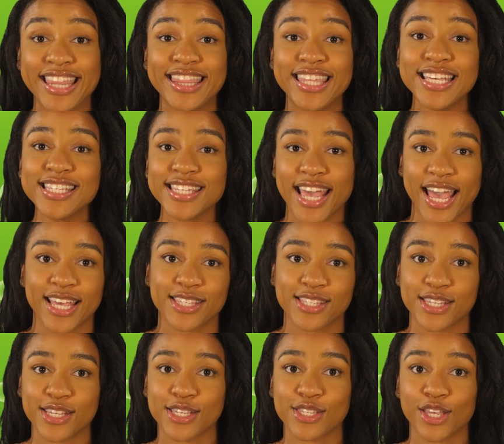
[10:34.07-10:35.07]
In these
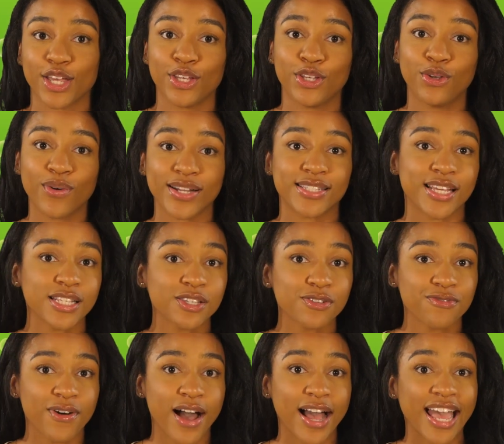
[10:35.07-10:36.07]
cases, you
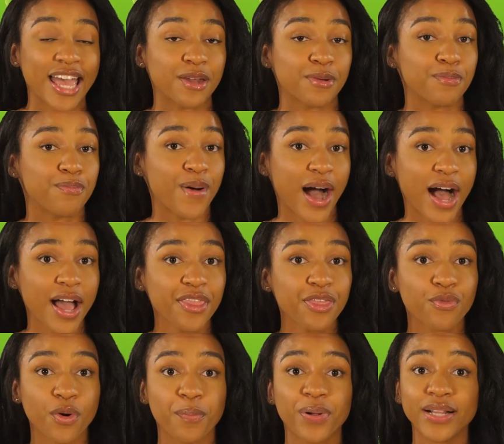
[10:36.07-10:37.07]
identify and buy
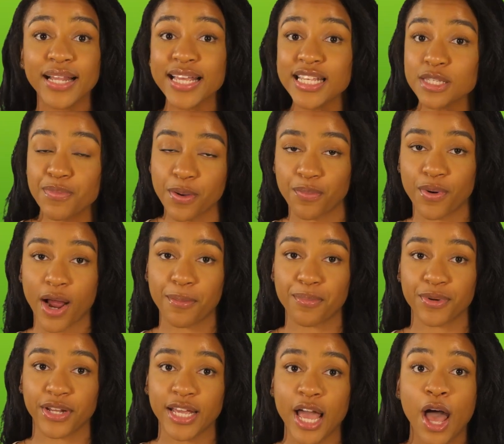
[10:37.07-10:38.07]
the replacement
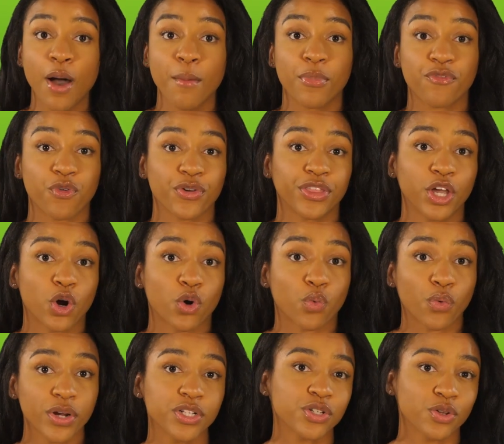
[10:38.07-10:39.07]
property before the
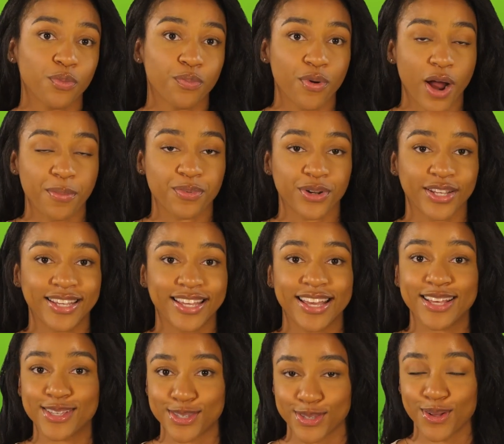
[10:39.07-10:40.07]
original property is